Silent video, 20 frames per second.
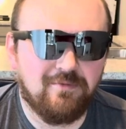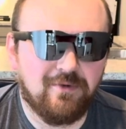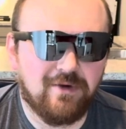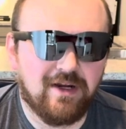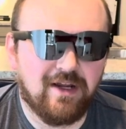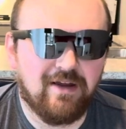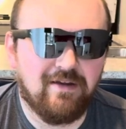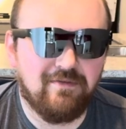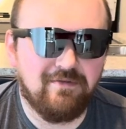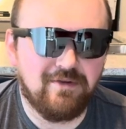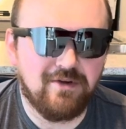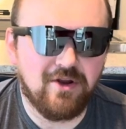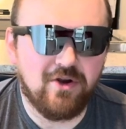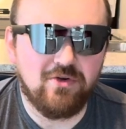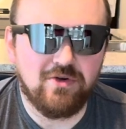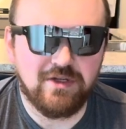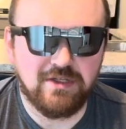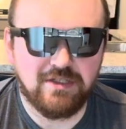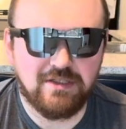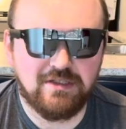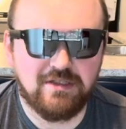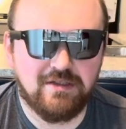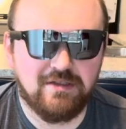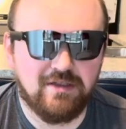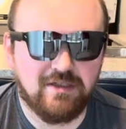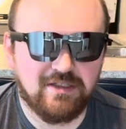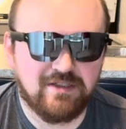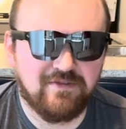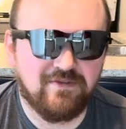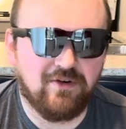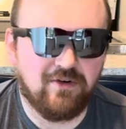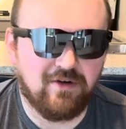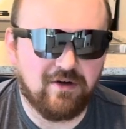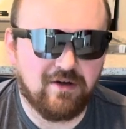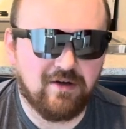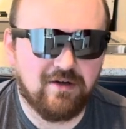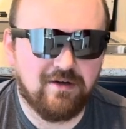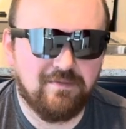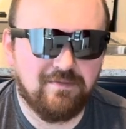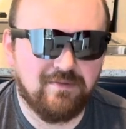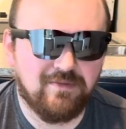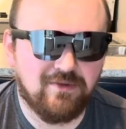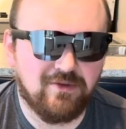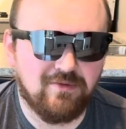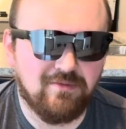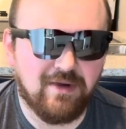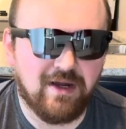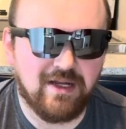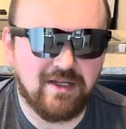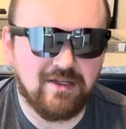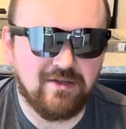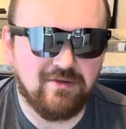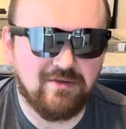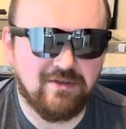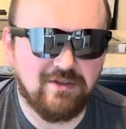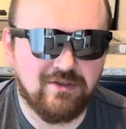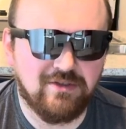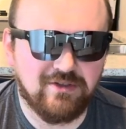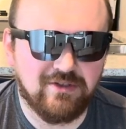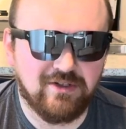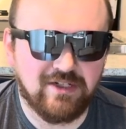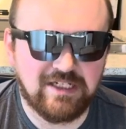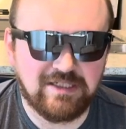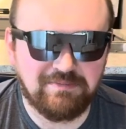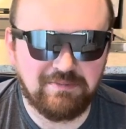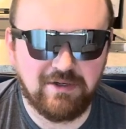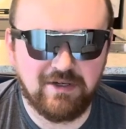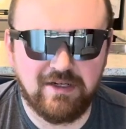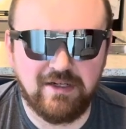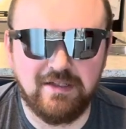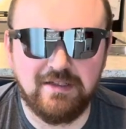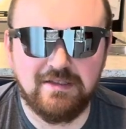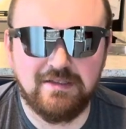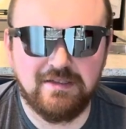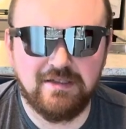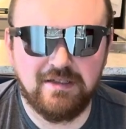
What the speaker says: what I've noticed thus far through my user experience.